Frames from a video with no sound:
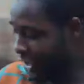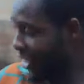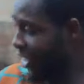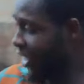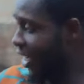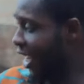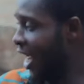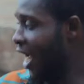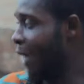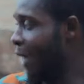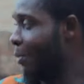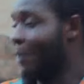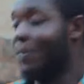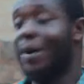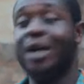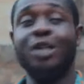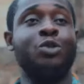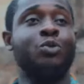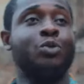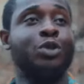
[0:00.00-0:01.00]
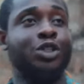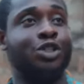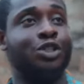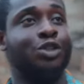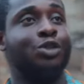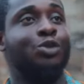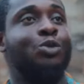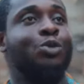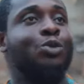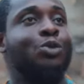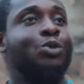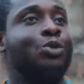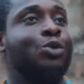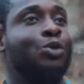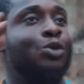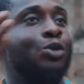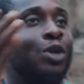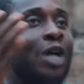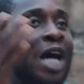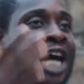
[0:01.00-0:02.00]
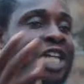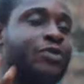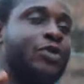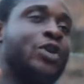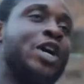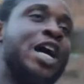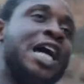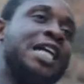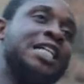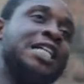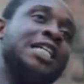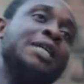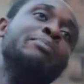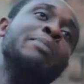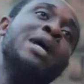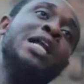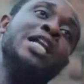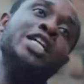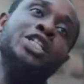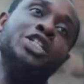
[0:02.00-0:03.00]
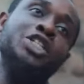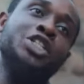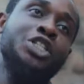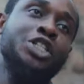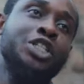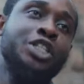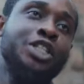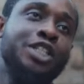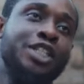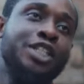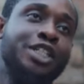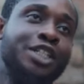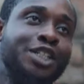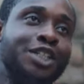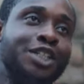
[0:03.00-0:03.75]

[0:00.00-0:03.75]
fulfill Papa's wish to ask for your hand in marriage.